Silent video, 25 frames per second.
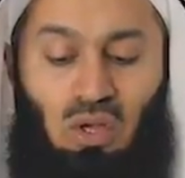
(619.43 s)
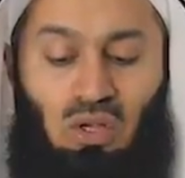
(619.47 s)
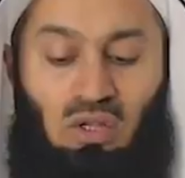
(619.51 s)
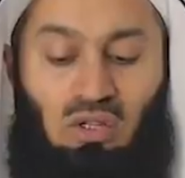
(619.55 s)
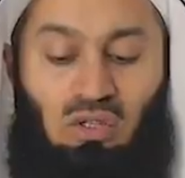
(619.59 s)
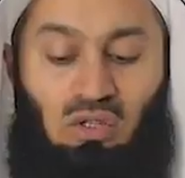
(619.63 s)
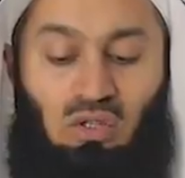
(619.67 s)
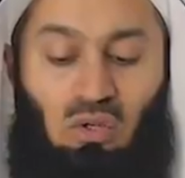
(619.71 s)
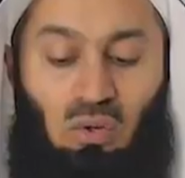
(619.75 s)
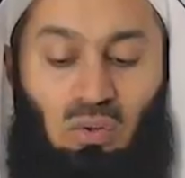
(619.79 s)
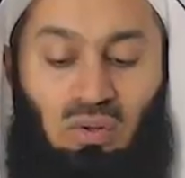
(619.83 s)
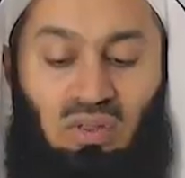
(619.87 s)

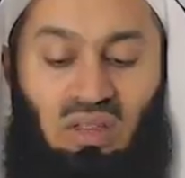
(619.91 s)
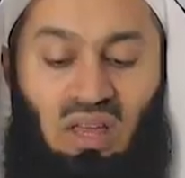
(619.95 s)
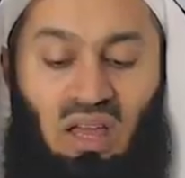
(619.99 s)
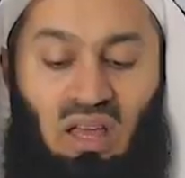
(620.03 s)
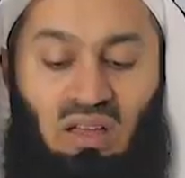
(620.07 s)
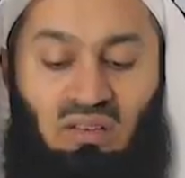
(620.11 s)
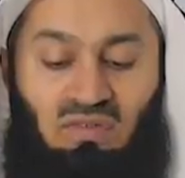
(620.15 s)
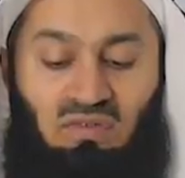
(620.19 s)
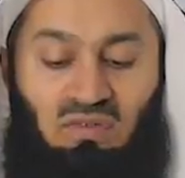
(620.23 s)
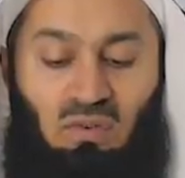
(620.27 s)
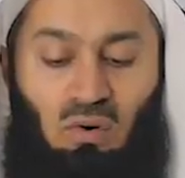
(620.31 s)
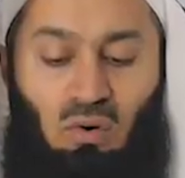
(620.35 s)
So
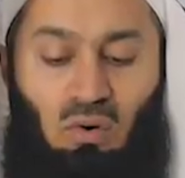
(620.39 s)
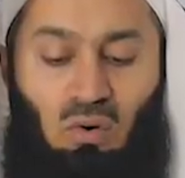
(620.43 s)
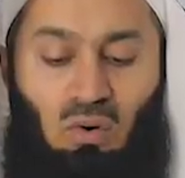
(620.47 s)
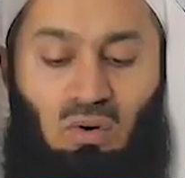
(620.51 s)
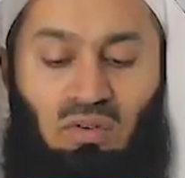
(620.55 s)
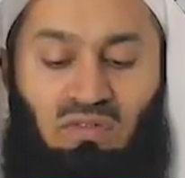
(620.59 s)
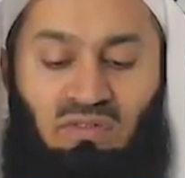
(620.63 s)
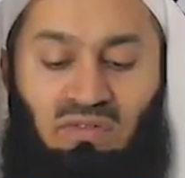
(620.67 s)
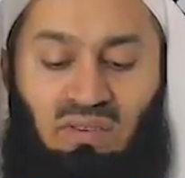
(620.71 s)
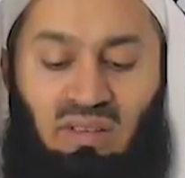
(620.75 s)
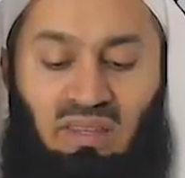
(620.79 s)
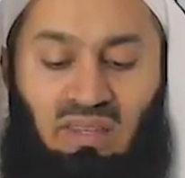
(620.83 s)

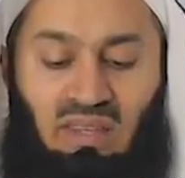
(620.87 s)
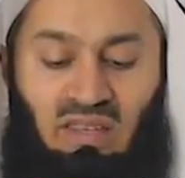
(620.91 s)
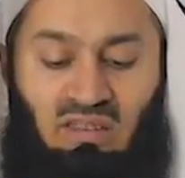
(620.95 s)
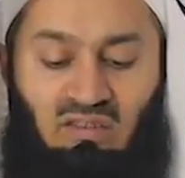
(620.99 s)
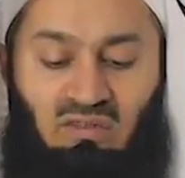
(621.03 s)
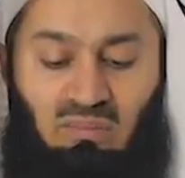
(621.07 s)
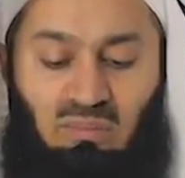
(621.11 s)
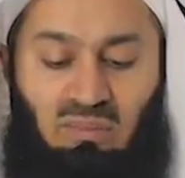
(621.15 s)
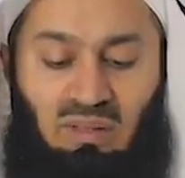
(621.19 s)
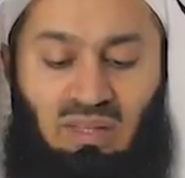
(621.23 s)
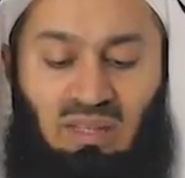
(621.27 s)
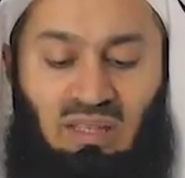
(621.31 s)
therefore,
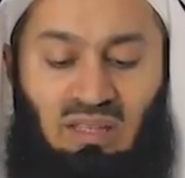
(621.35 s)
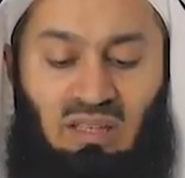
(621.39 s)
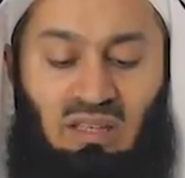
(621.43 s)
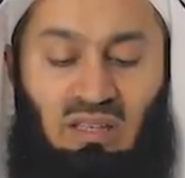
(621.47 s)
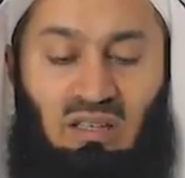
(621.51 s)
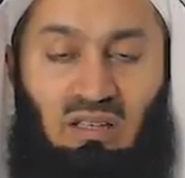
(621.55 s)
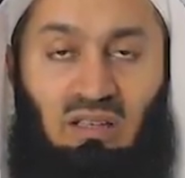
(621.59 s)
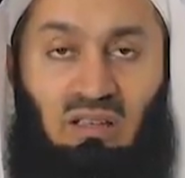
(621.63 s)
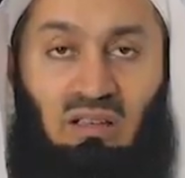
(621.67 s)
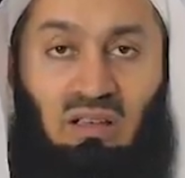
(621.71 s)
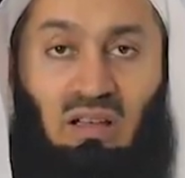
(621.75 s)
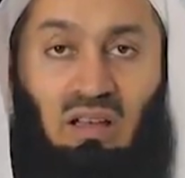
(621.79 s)
forgive
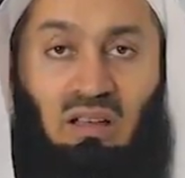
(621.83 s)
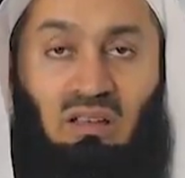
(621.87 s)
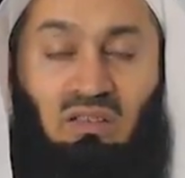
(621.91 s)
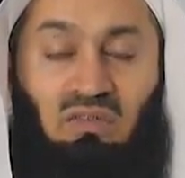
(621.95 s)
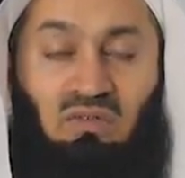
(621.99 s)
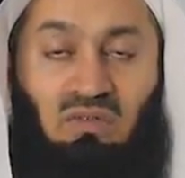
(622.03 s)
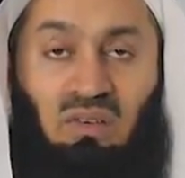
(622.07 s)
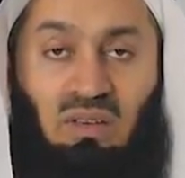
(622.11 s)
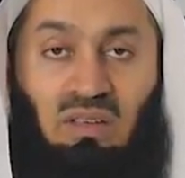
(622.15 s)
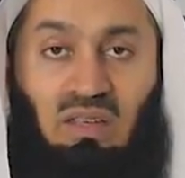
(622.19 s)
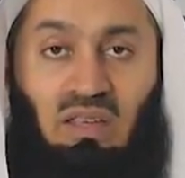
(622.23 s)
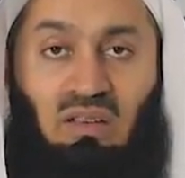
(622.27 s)
me a
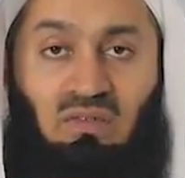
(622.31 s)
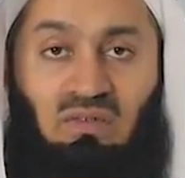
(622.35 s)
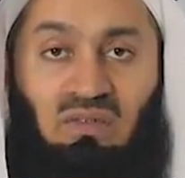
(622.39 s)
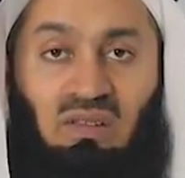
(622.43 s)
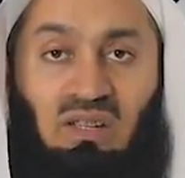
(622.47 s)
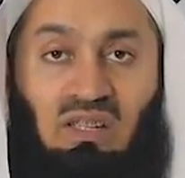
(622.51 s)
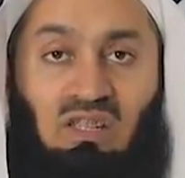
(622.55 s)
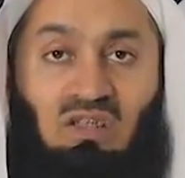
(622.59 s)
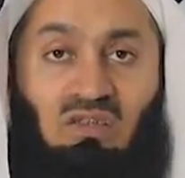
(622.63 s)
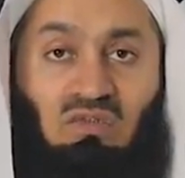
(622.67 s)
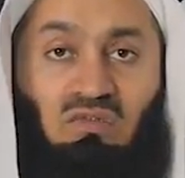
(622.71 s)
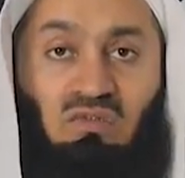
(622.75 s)

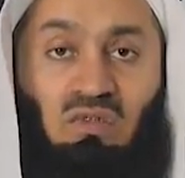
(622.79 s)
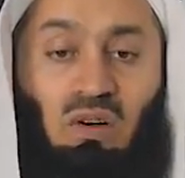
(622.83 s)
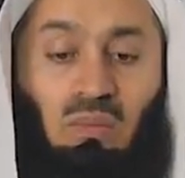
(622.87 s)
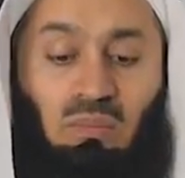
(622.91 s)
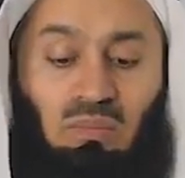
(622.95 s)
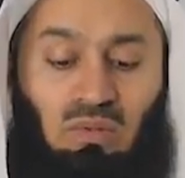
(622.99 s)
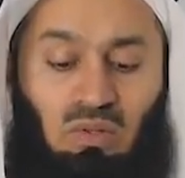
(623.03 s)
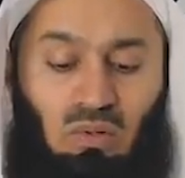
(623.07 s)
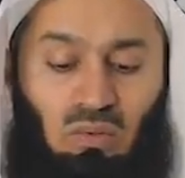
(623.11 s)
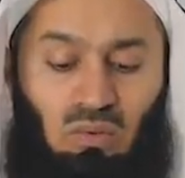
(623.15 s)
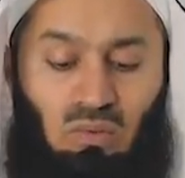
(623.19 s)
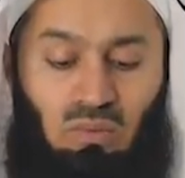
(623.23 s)
forgiveness
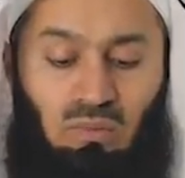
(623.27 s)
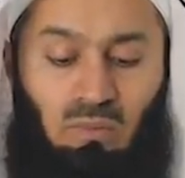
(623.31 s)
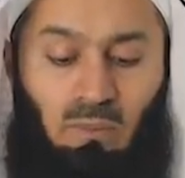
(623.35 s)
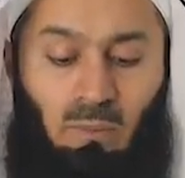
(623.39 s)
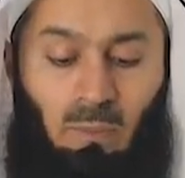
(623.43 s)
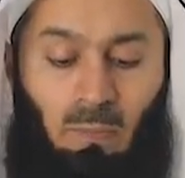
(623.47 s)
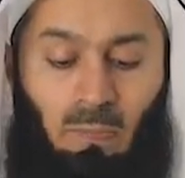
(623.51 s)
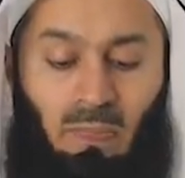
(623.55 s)
from you.